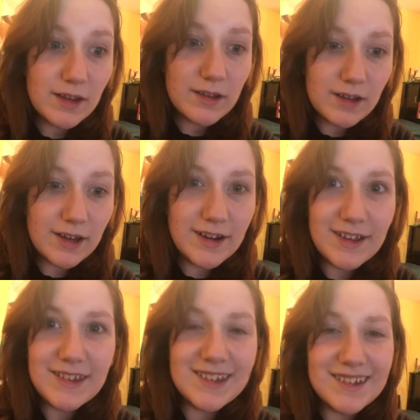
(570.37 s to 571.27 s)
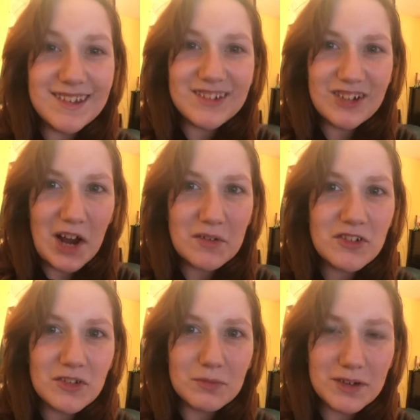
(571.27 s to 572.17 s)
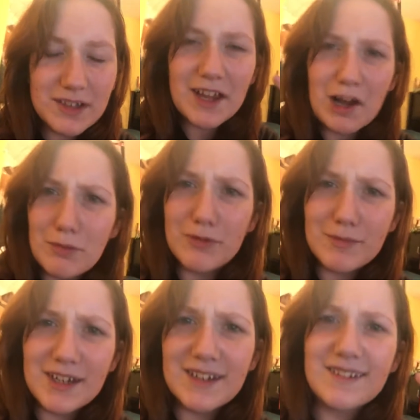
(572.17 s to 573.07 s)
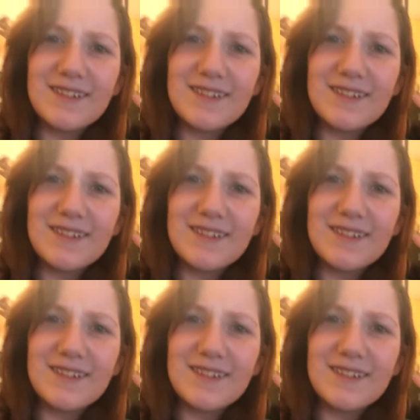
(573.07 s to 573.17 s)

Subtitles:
in essence, this challenge has really helped me